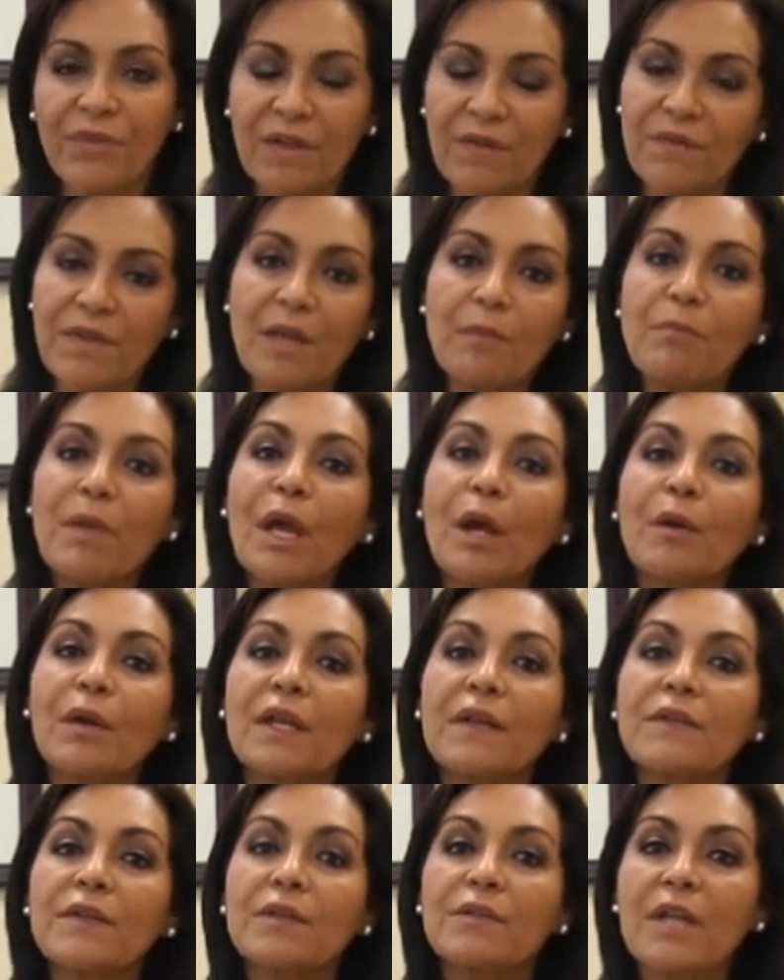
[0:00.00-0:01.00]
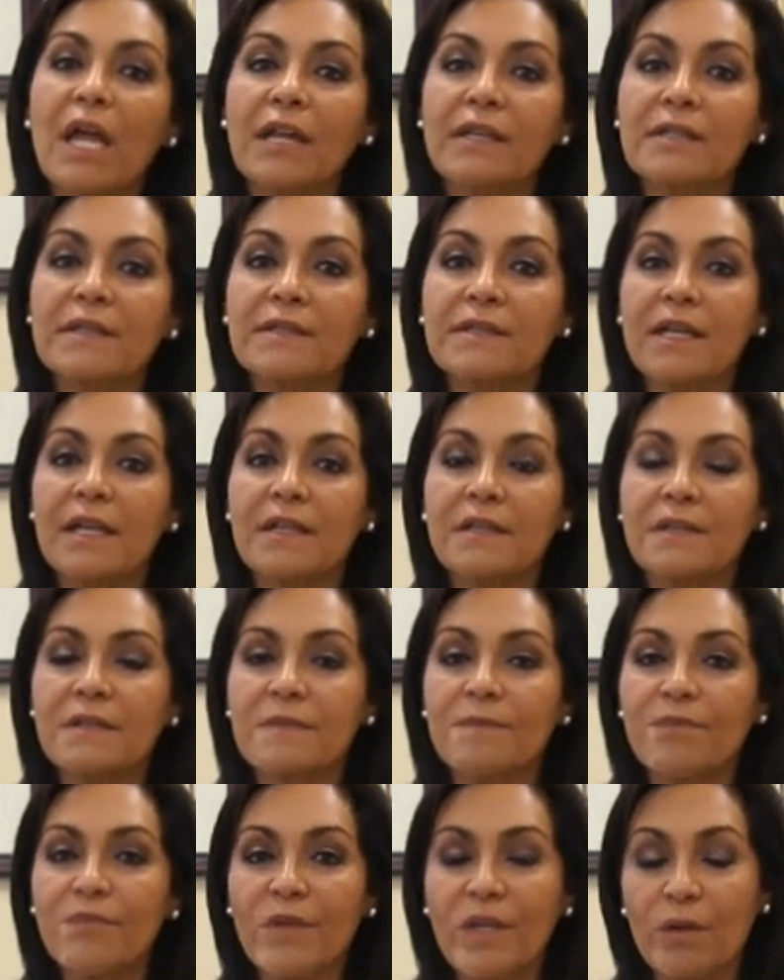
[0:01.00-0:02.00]
If they marry in the United
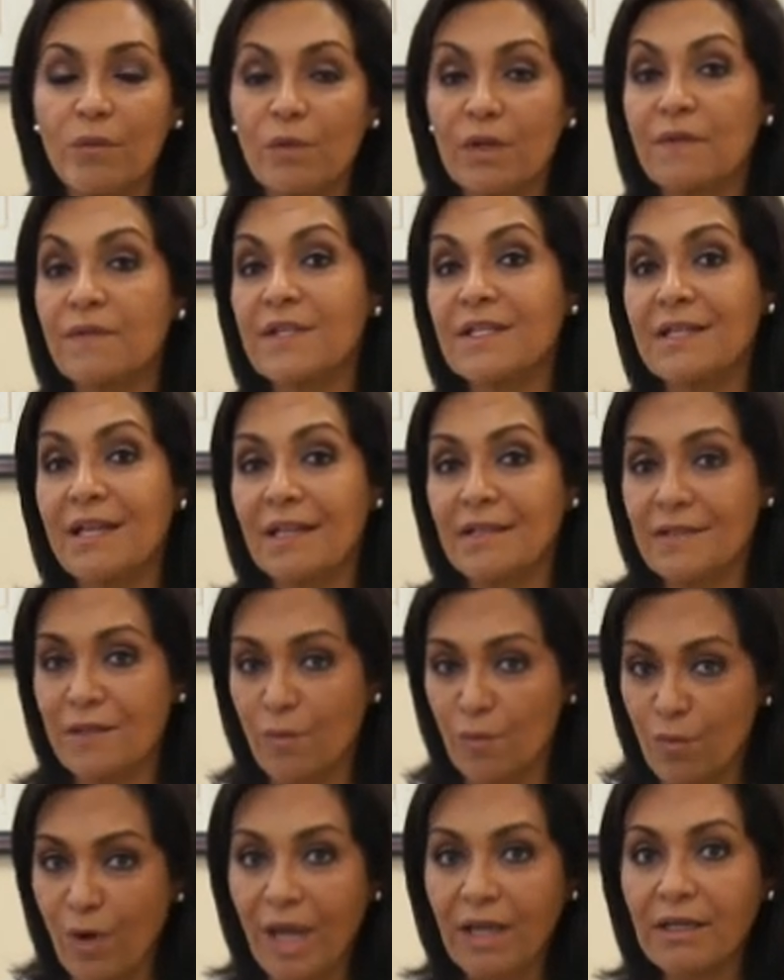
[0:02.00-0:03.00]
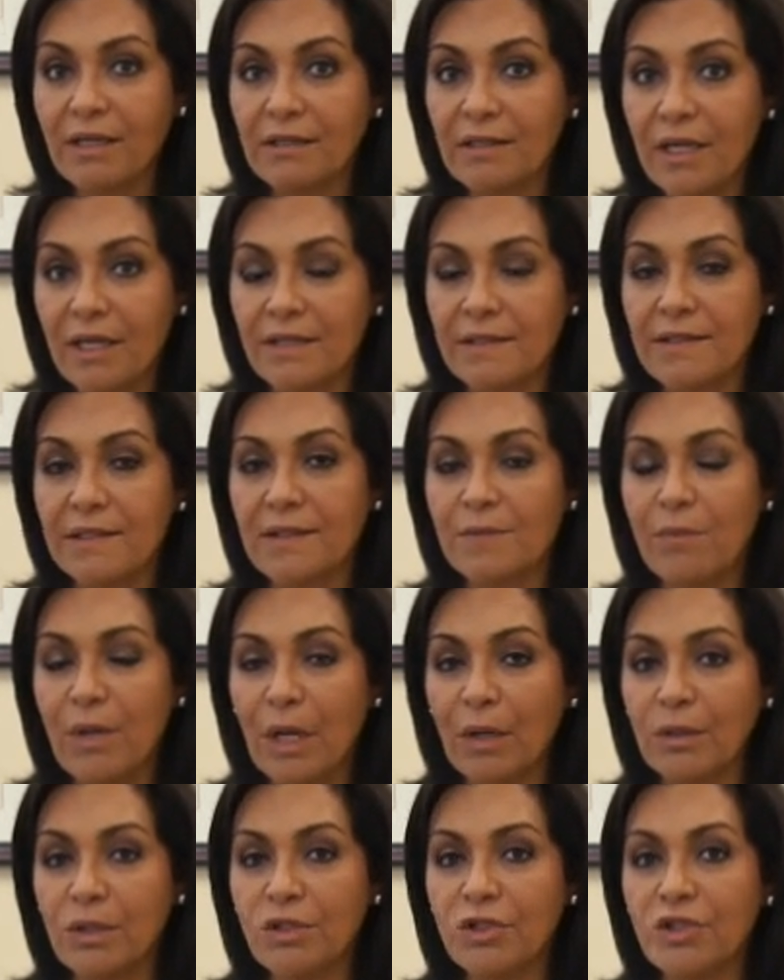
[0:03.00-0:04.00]
States, in one of the states that recognizes
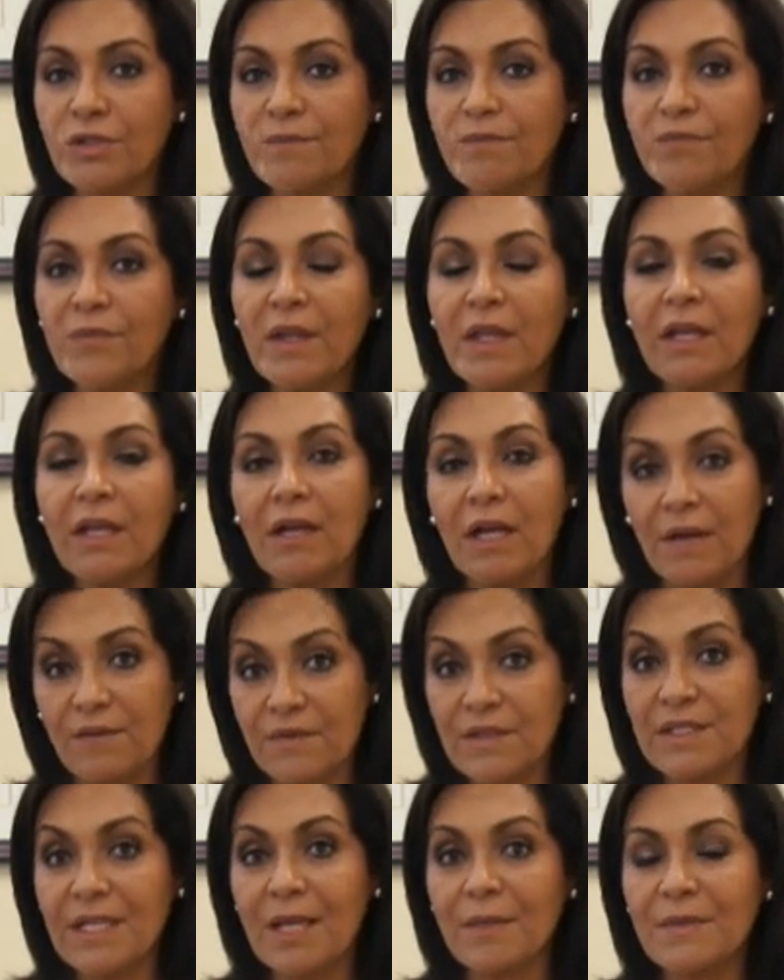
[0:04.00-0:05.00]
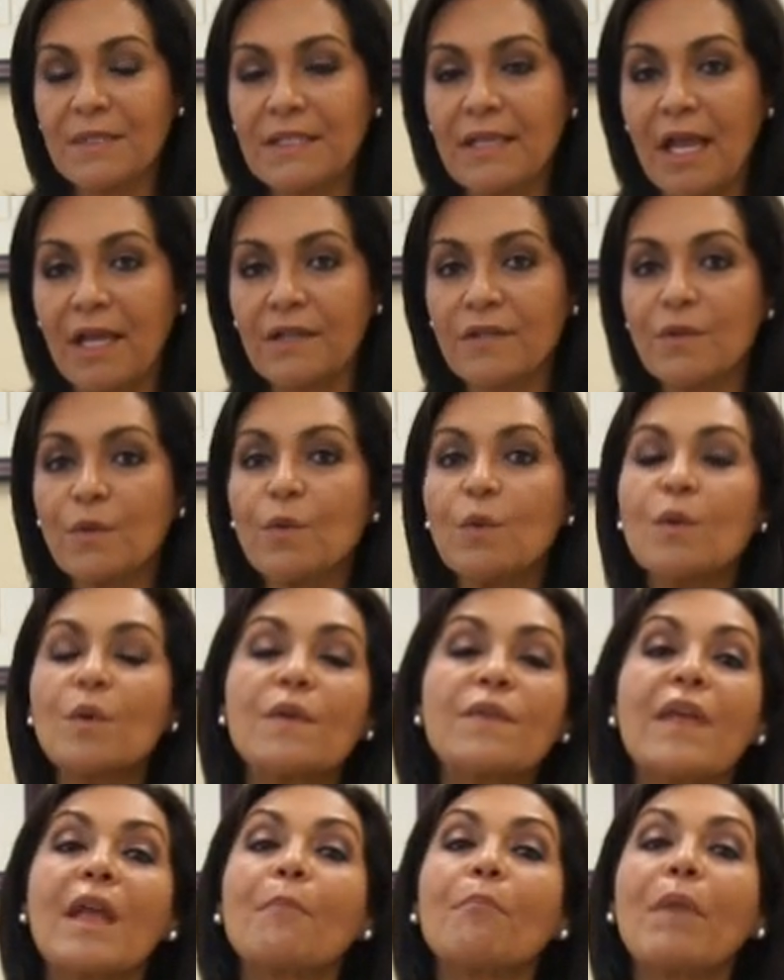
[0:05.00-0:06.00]
marriage of the same sex,
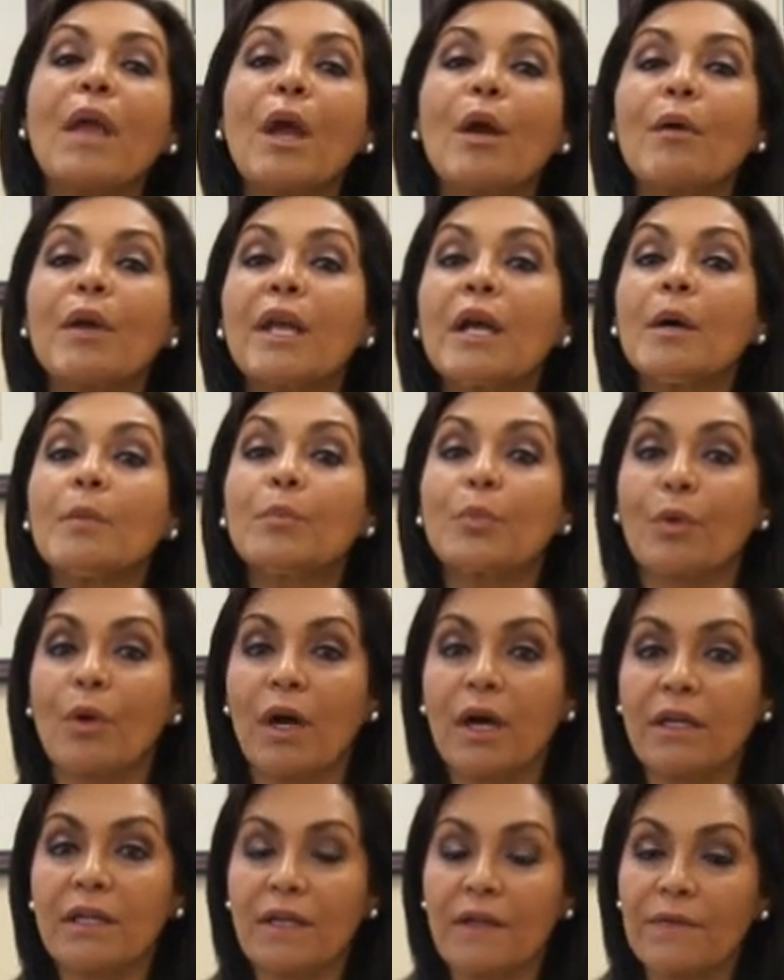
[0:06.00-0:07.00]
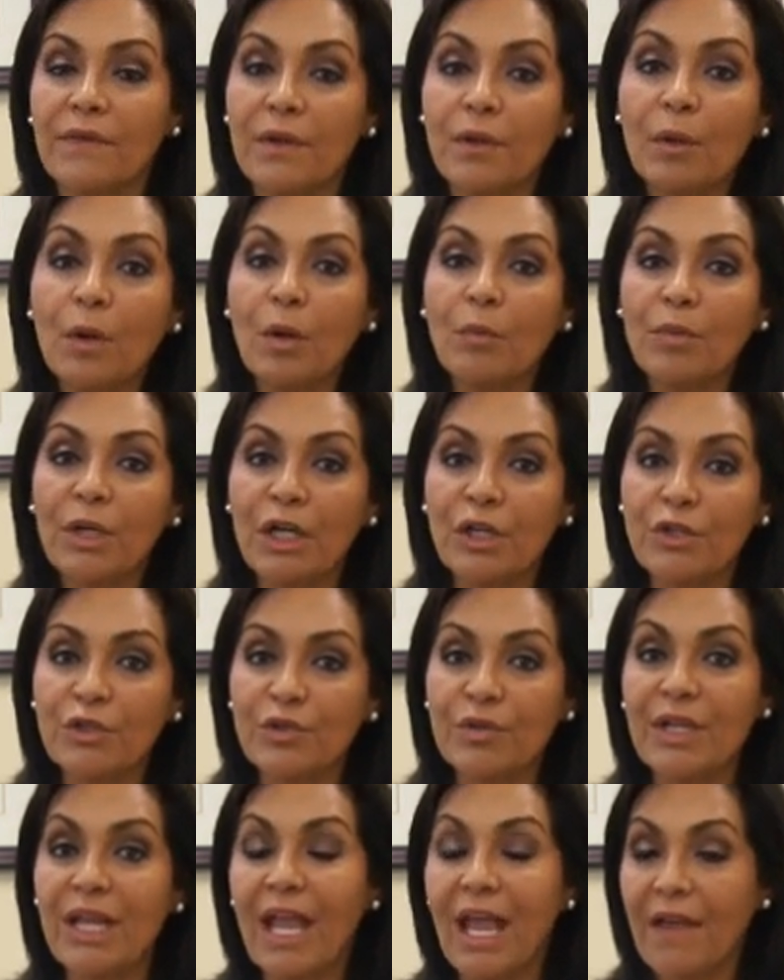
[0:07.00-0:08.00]
or they marry abroad in their home
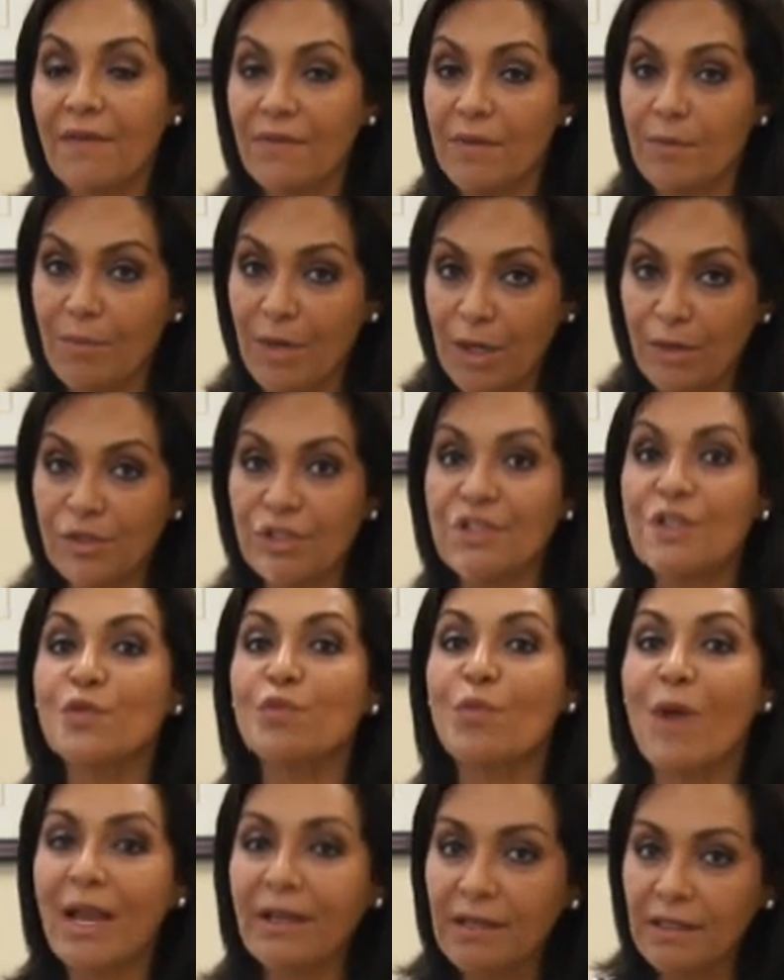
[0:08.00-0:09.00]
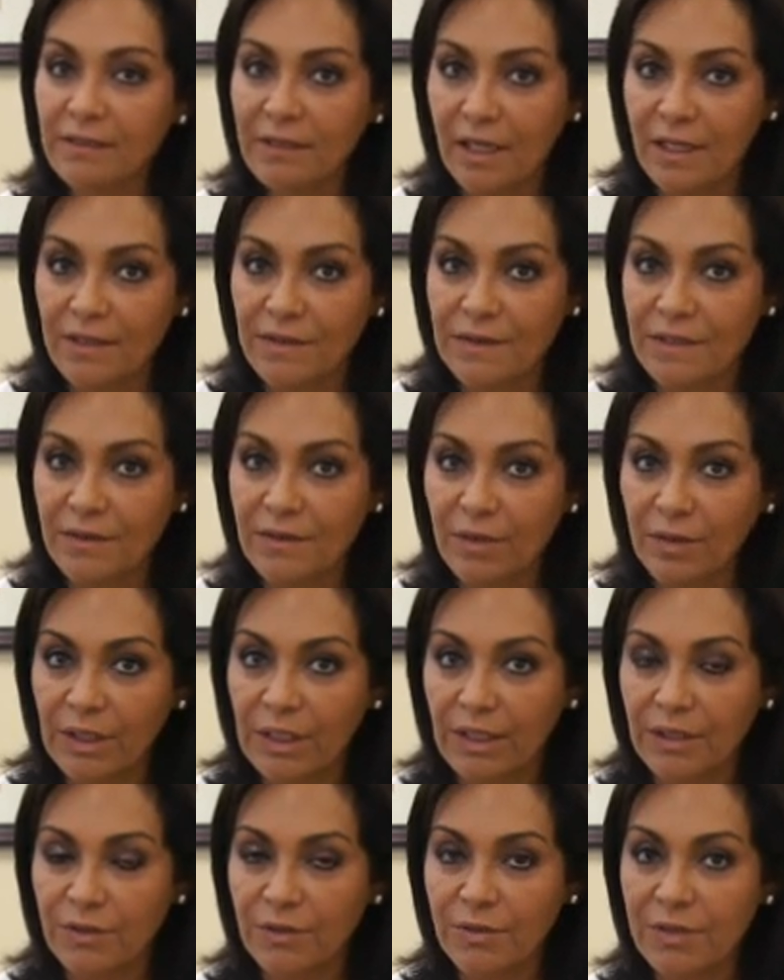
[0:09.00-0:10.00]
country and the marriage is recognized in their
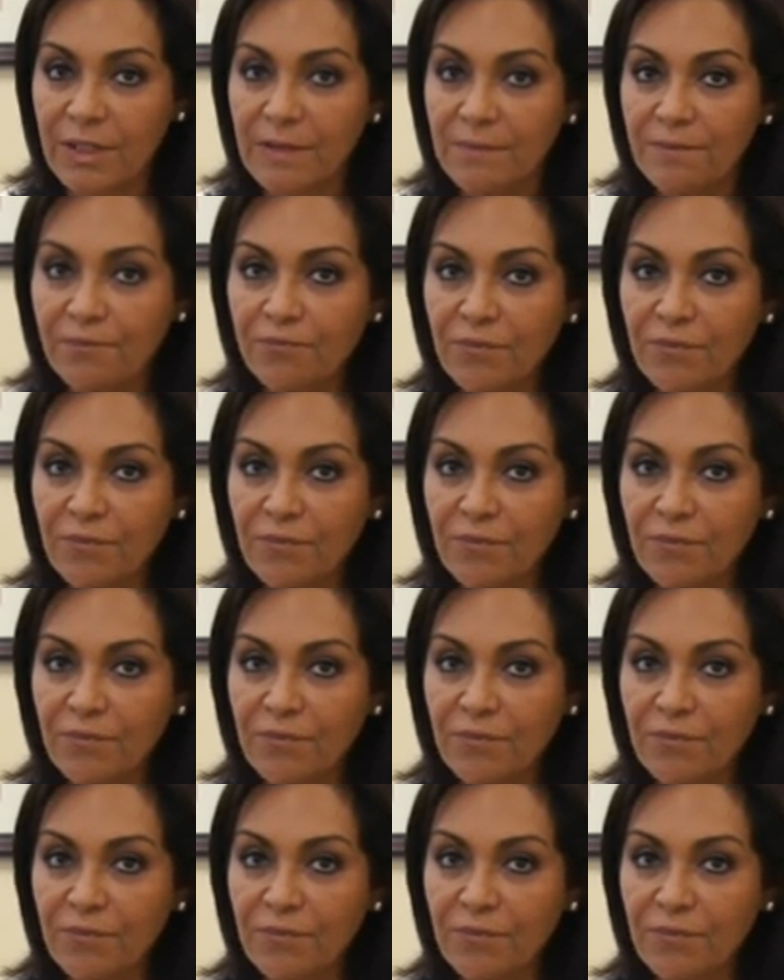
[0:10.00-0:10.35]
country,